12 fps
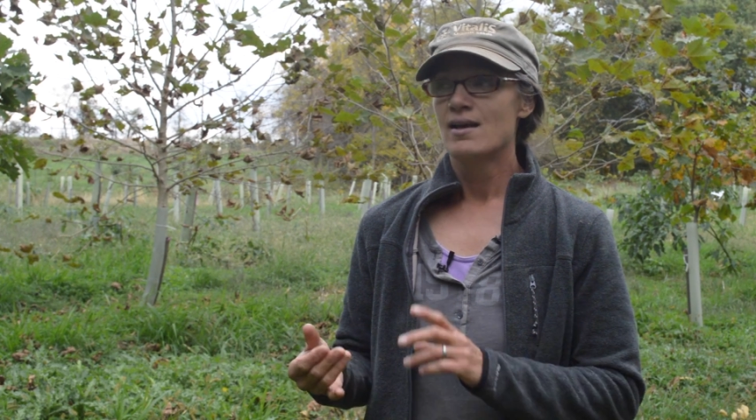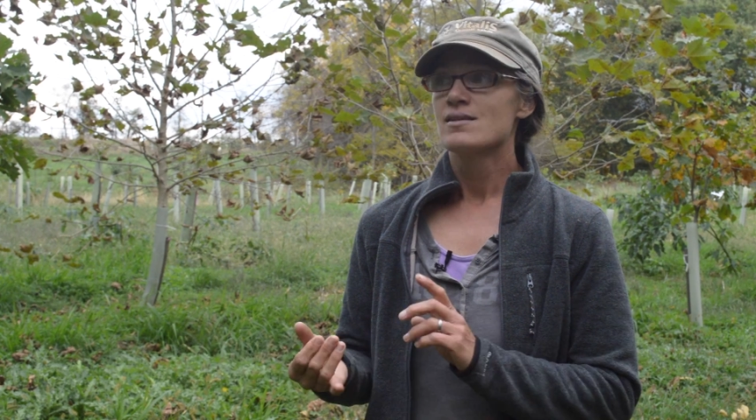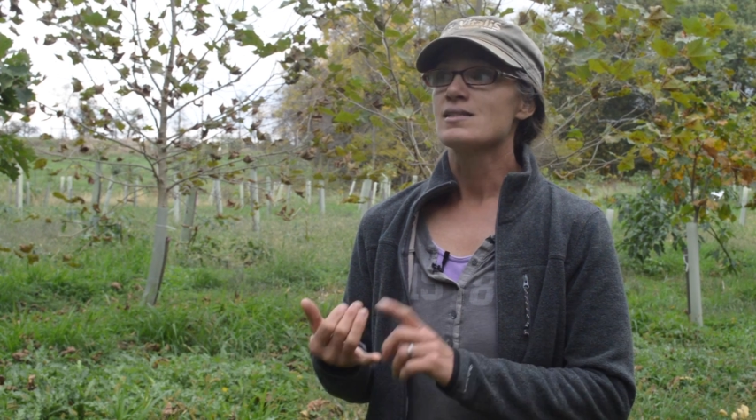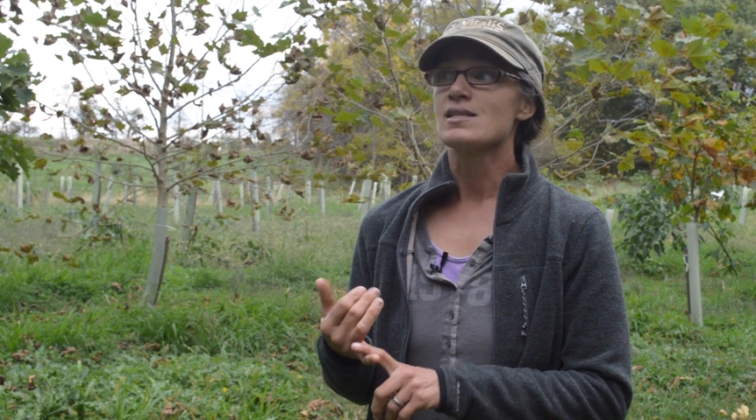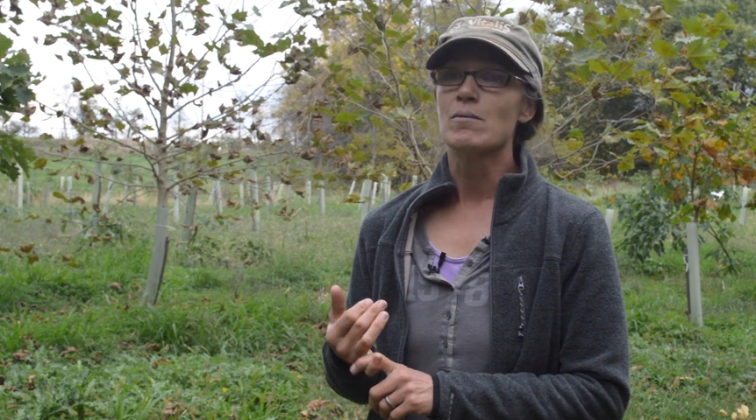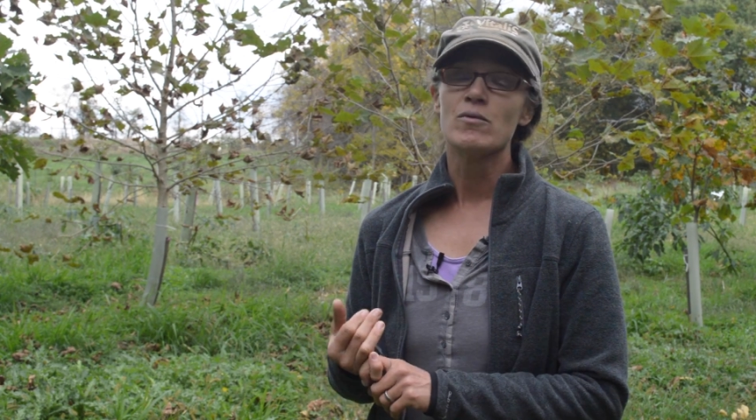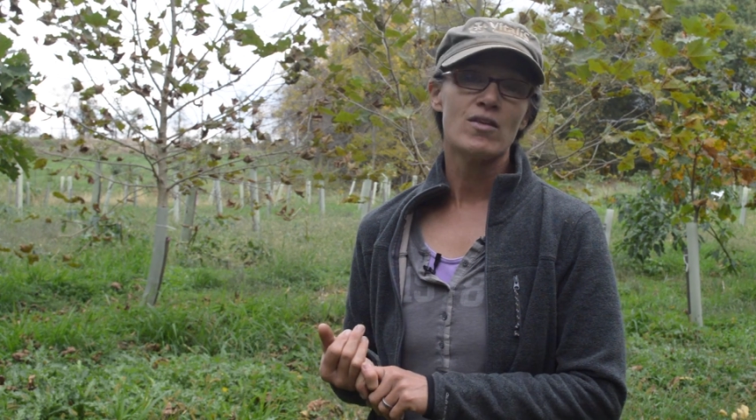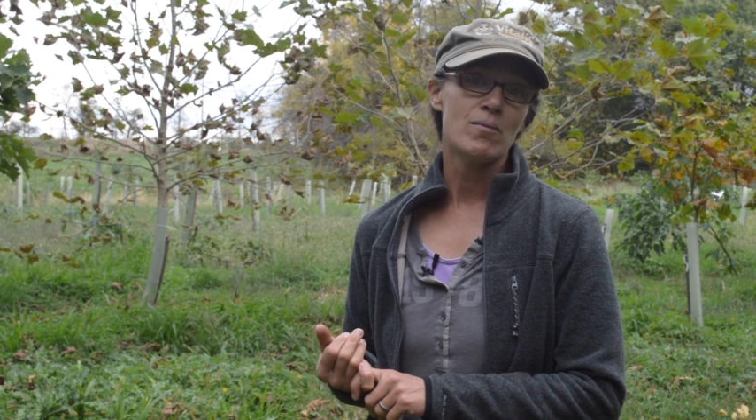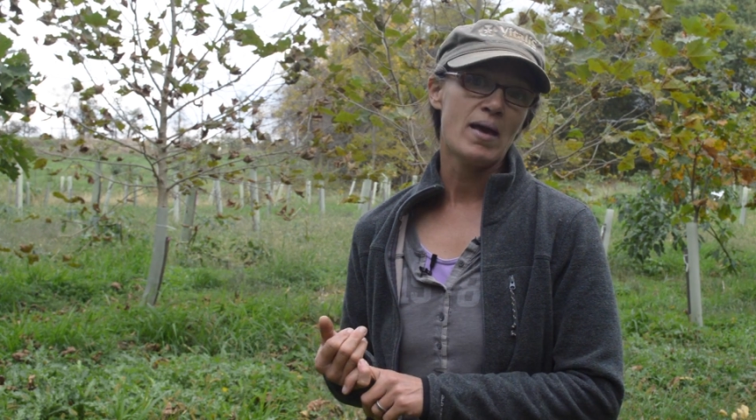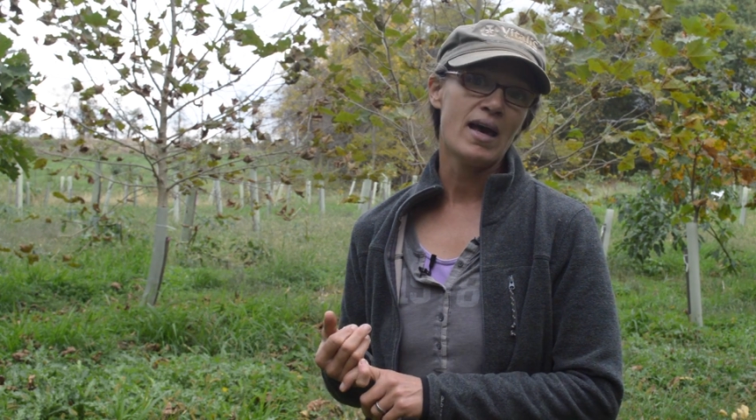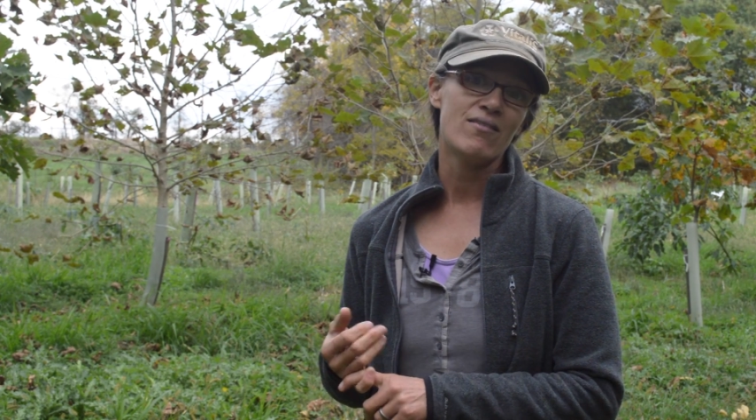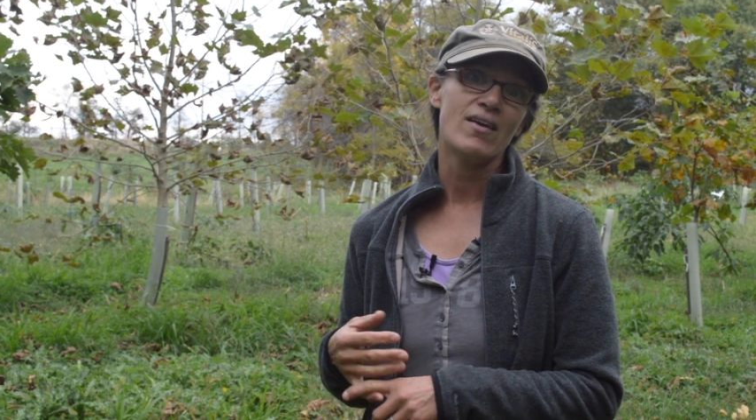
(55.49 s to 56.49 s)
Some of
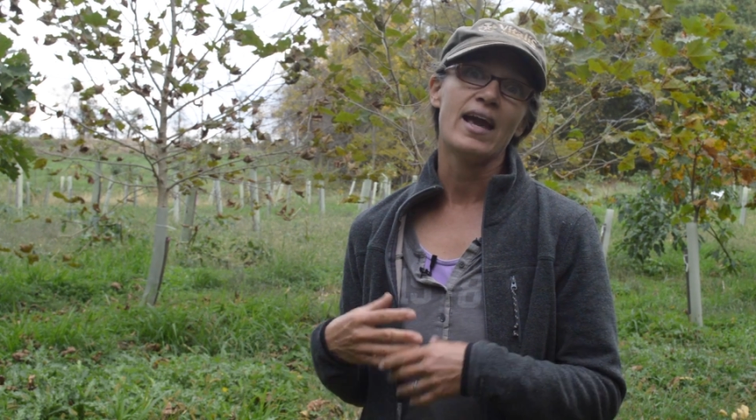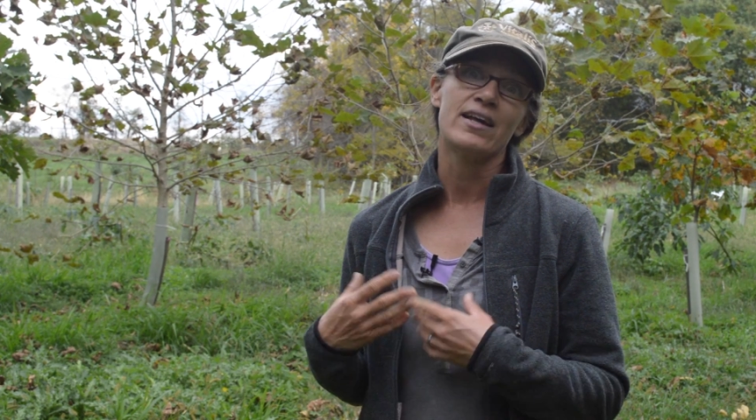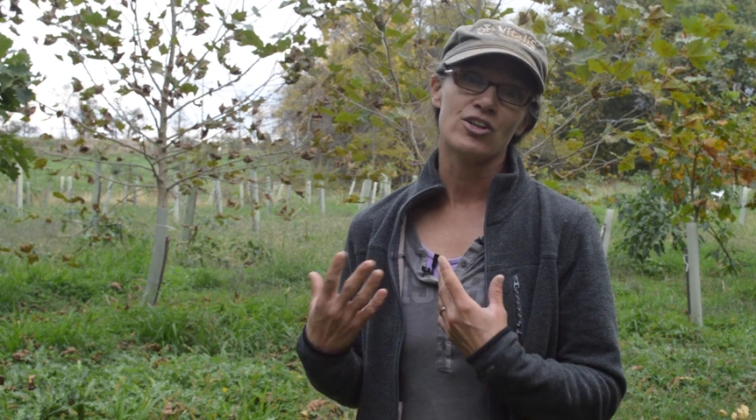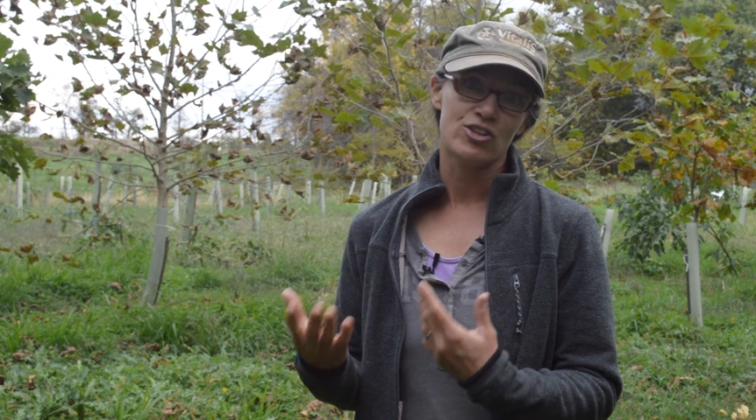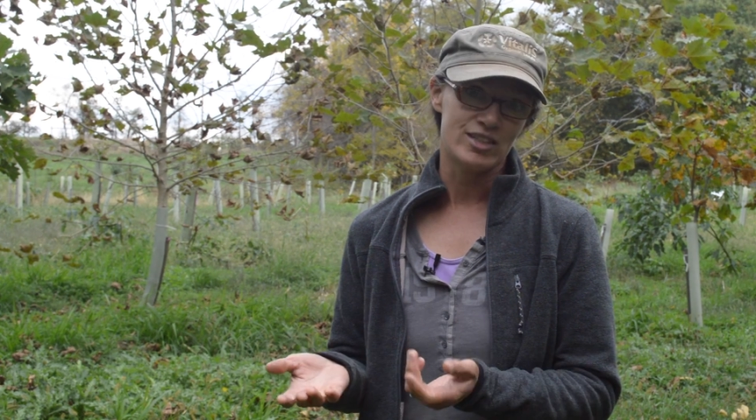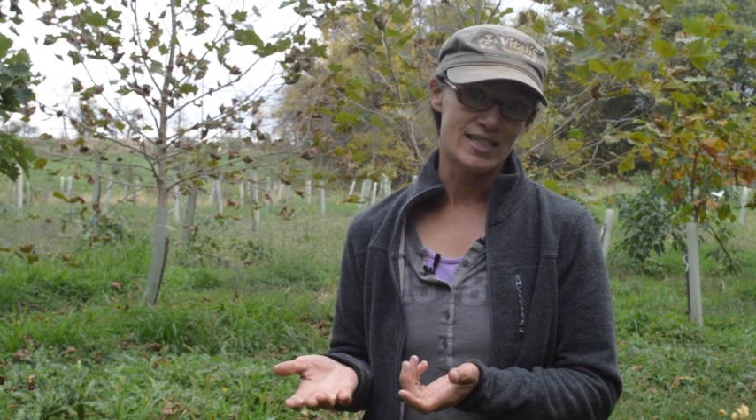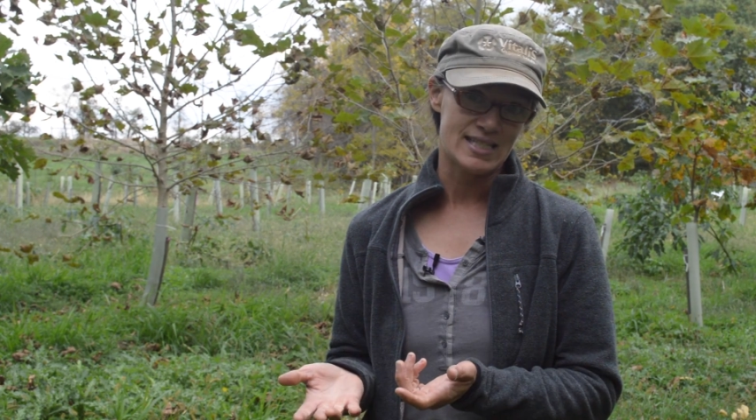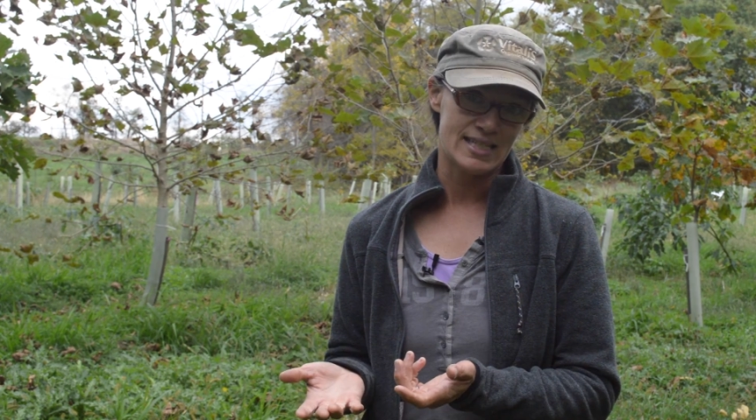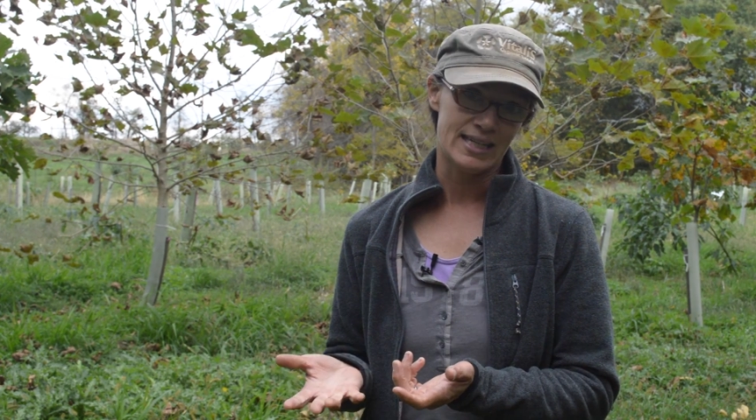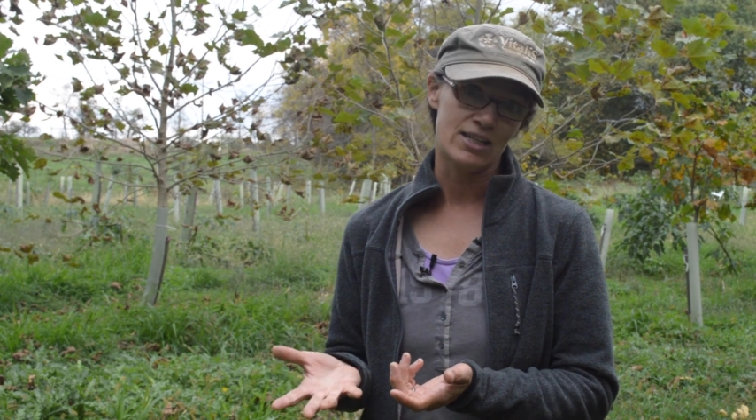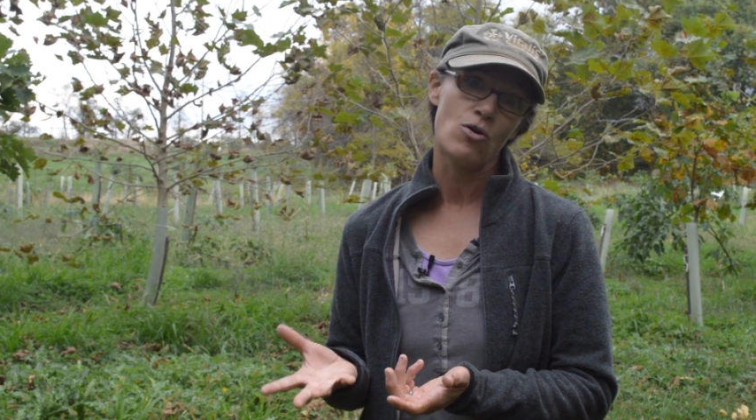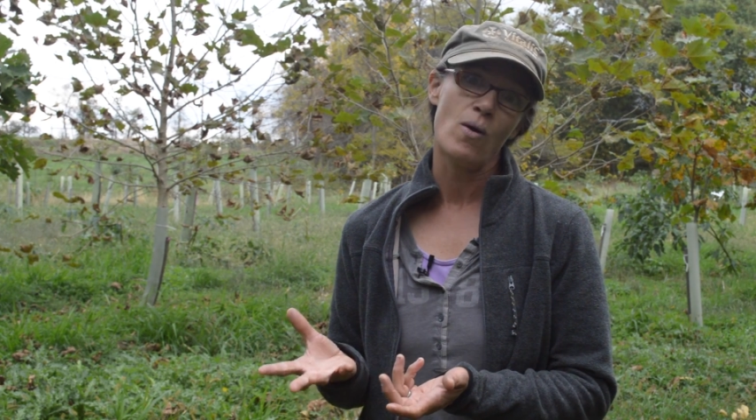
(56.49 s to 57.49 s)
them have
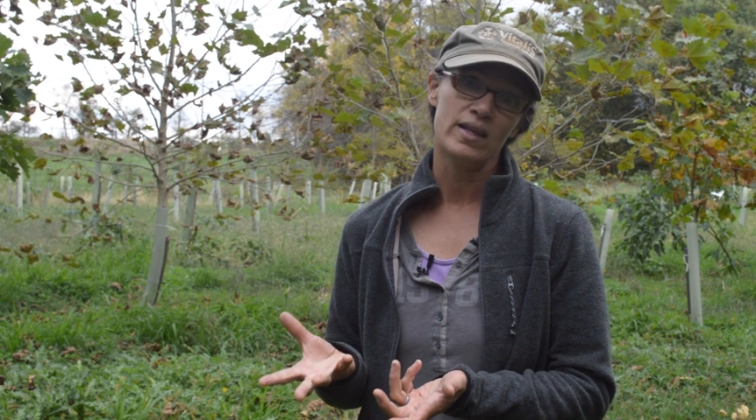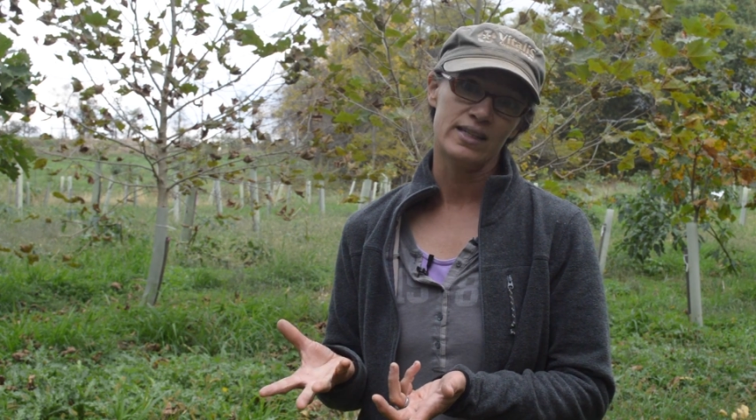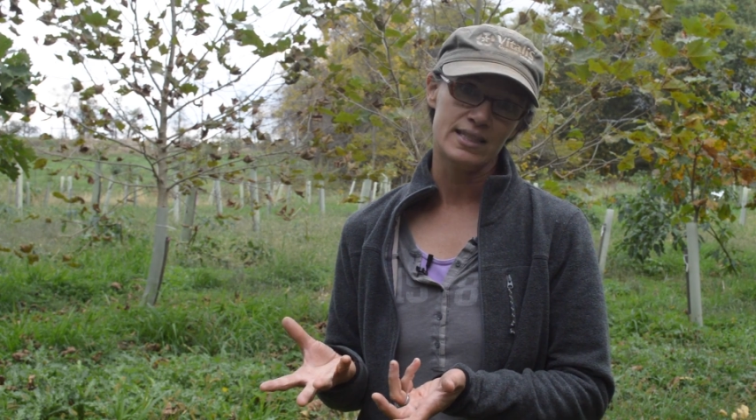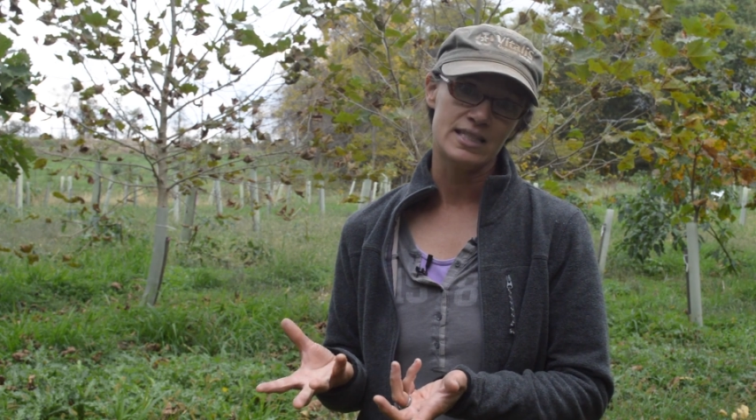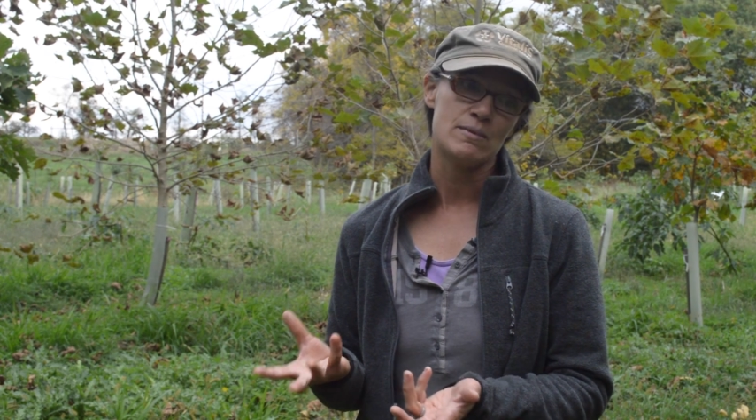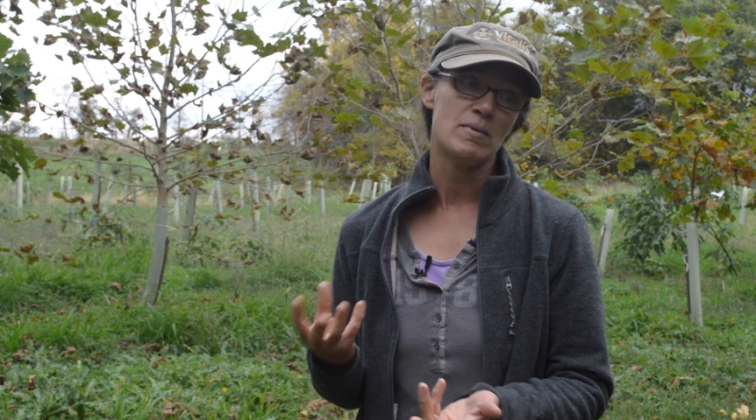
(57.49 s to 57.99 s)
anachronistic qualities,